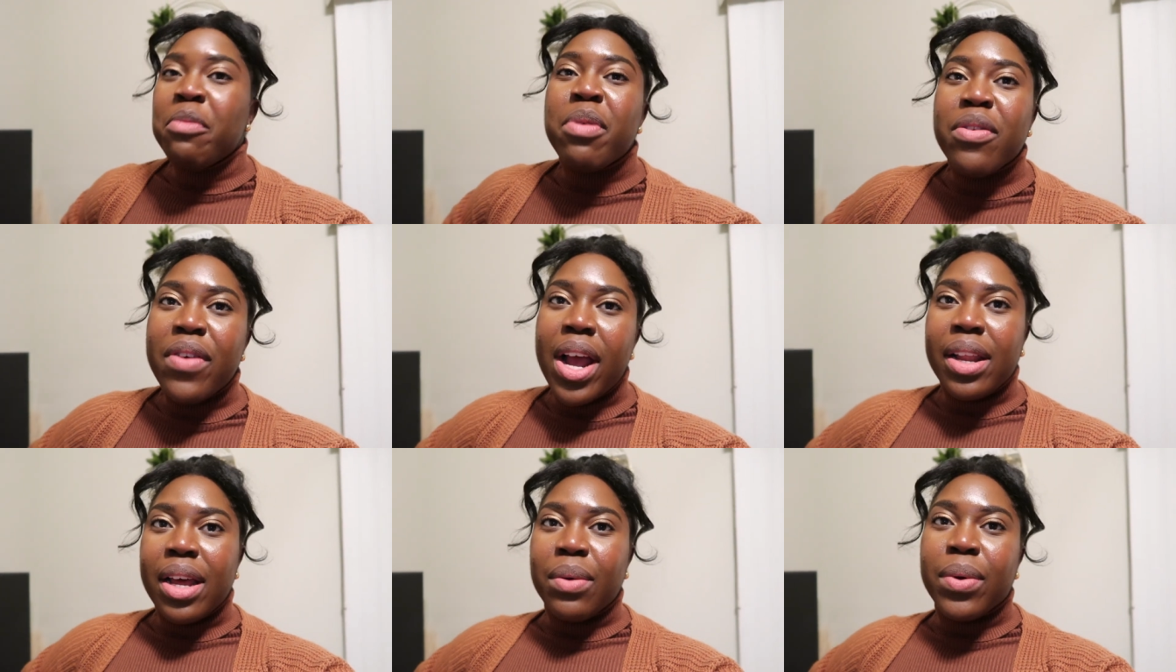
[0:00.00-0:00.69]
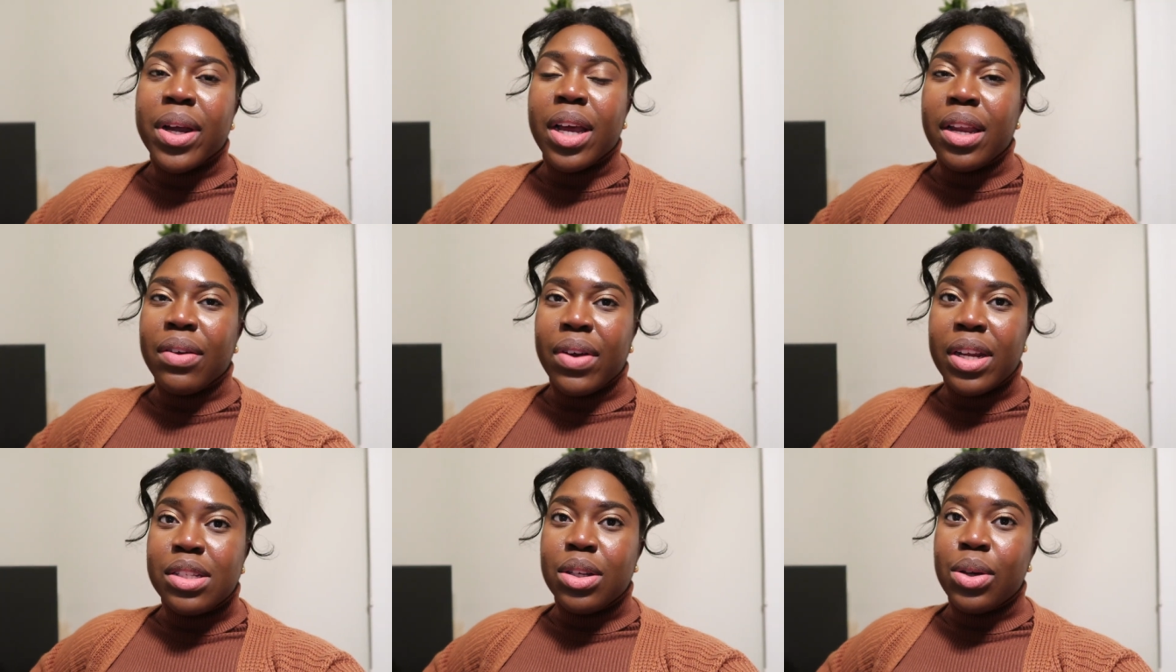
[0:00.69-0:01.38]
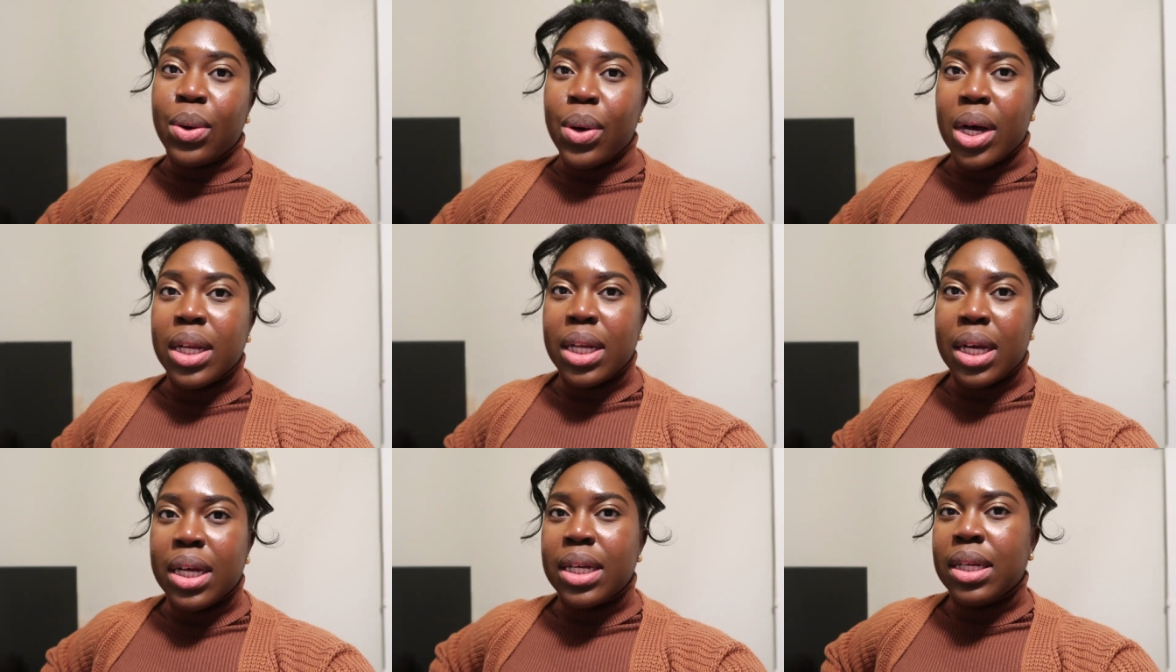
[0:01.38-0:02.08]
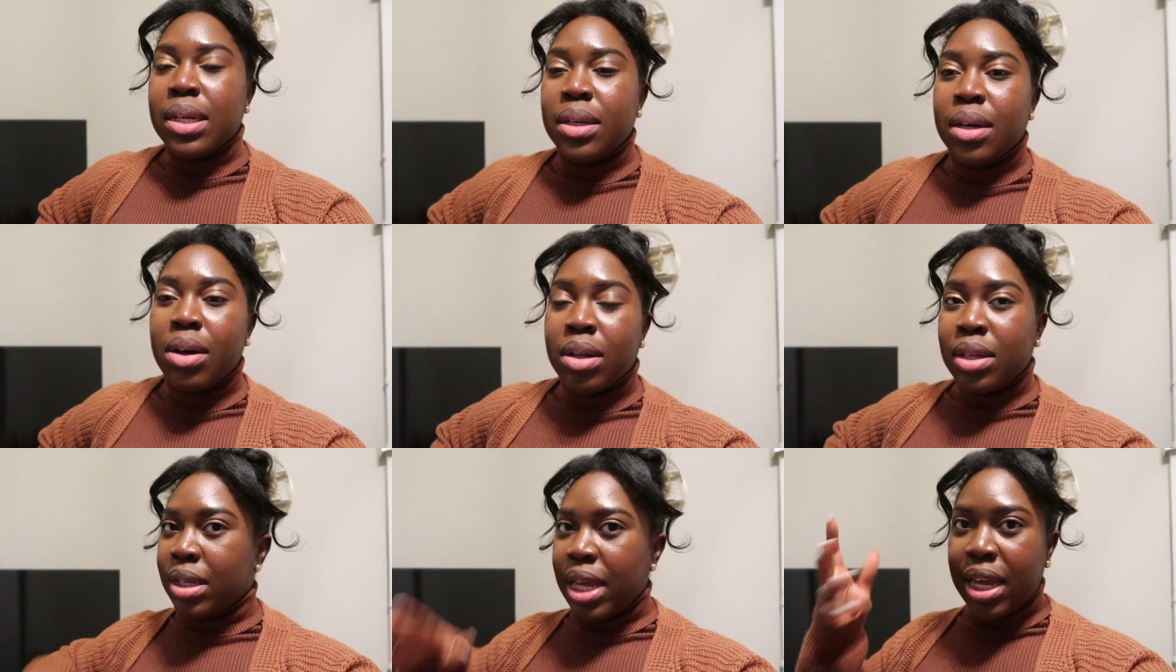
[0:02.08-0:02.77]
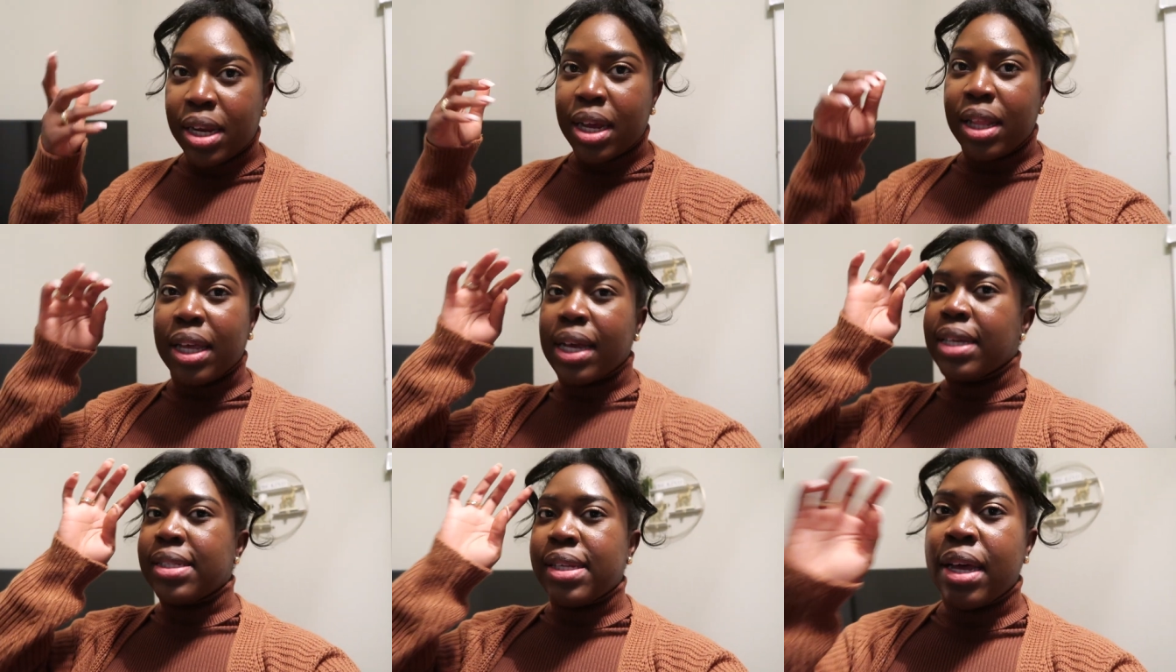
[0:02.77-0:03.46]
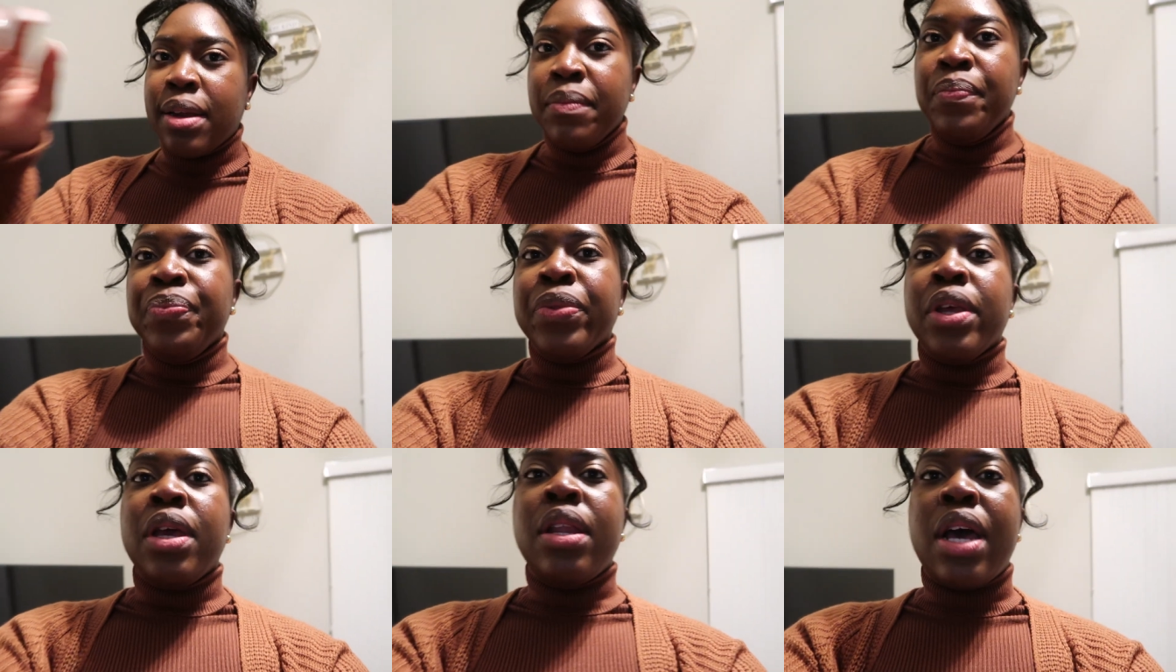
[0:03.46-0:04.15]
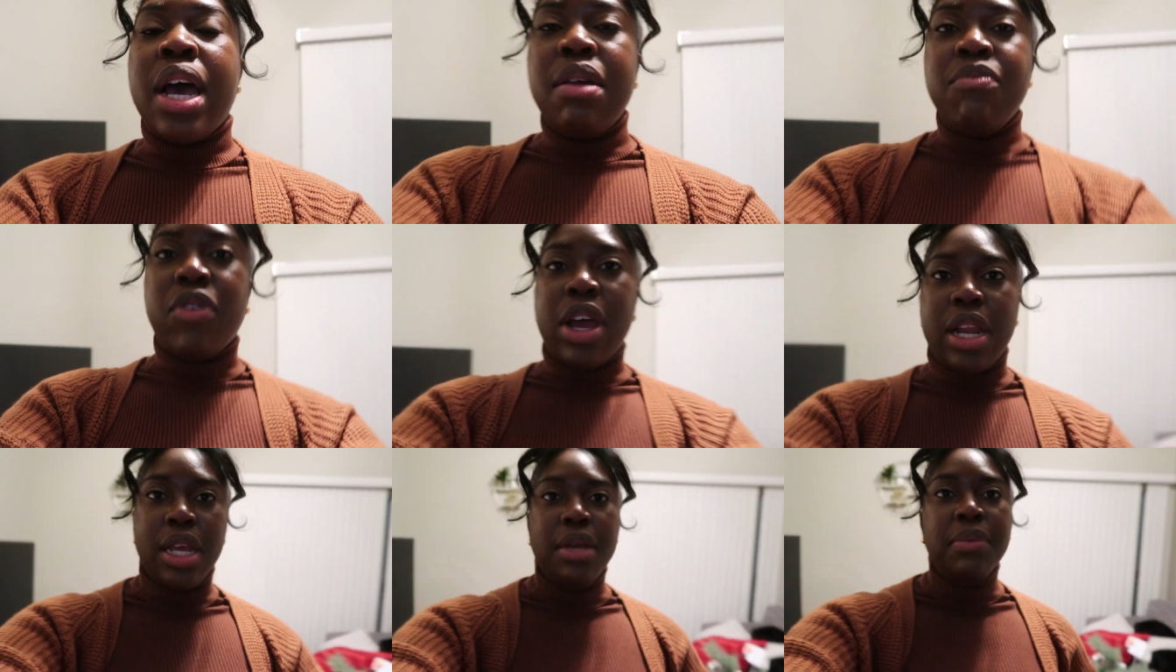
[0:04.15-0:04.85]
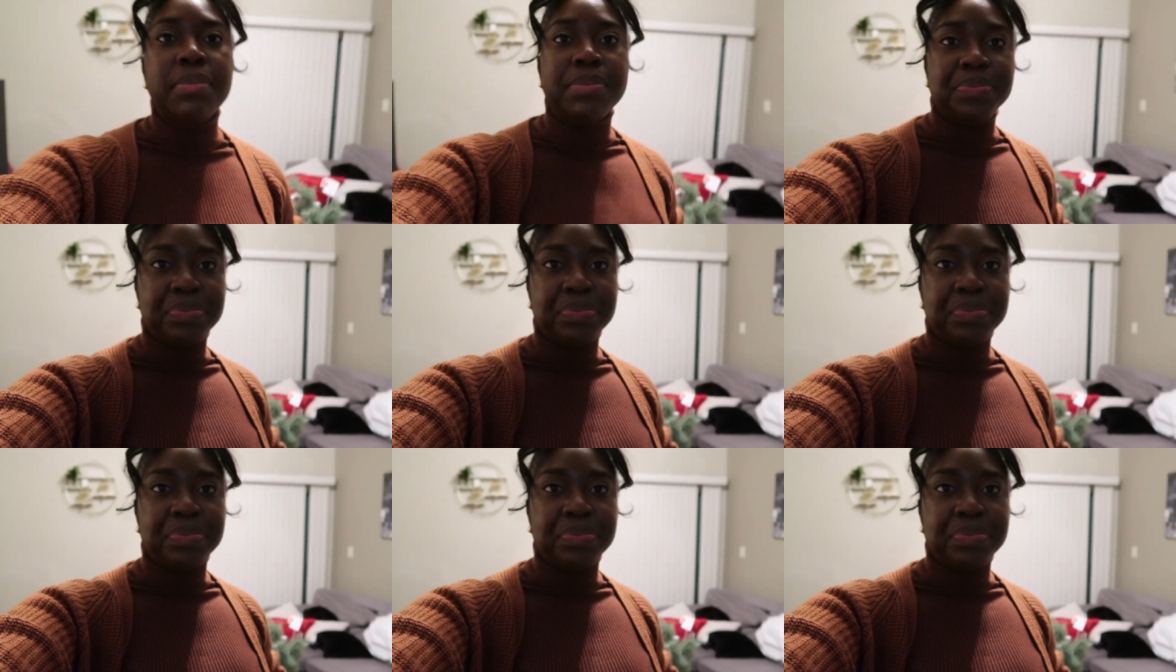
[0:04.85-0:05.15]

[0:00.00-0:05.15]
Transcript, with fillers: But right now we're getting ready to go on a on date night, like I said, and I'm ready.